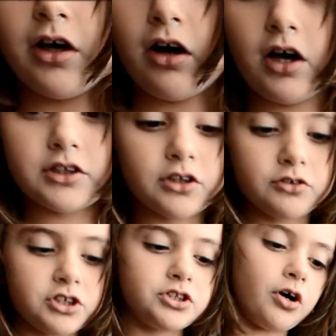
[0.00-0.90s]
Also,
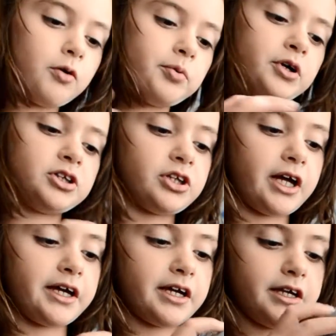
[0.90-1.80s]
just don't put
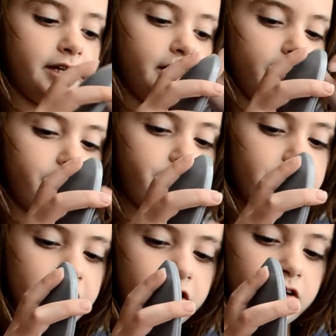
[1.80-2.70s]
like any
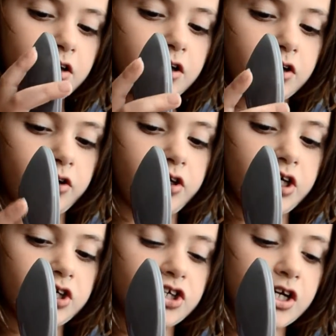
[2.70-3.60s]
fake
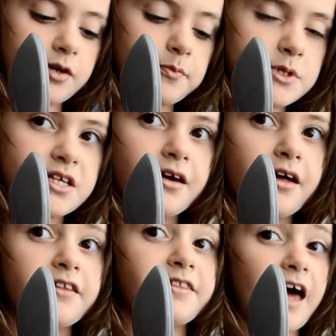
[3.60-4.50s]
cooking chips.
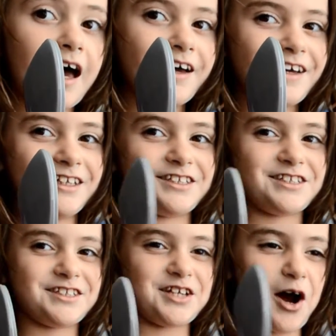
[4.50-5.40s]
That can
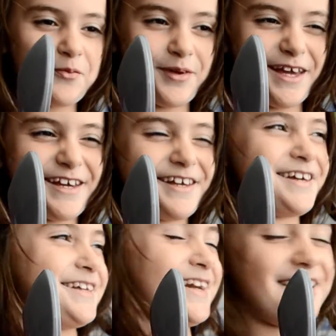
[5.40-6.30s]
stop it.
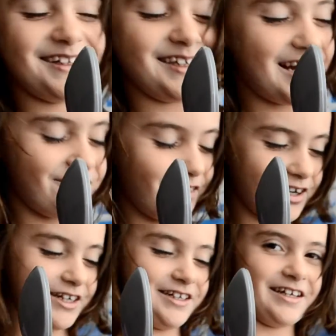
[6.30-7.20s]
And I, I've
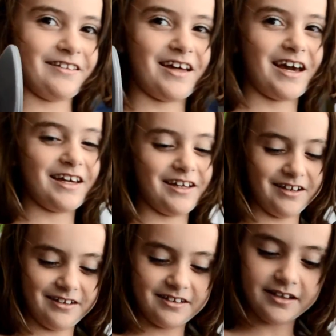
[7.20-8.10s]
already done that and
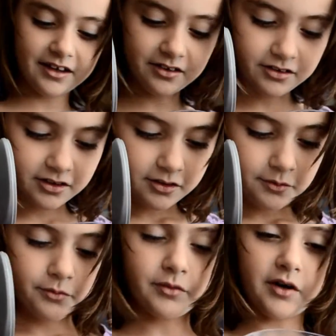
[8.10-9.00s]
it's like
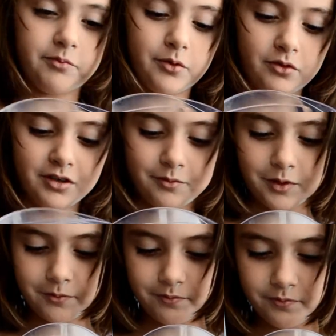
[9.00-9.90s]
crap broken,
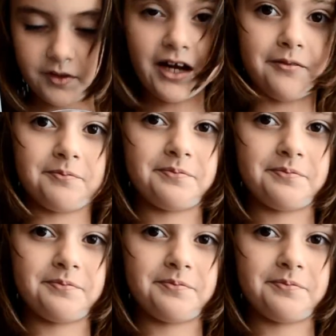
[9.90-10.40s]
but yeah.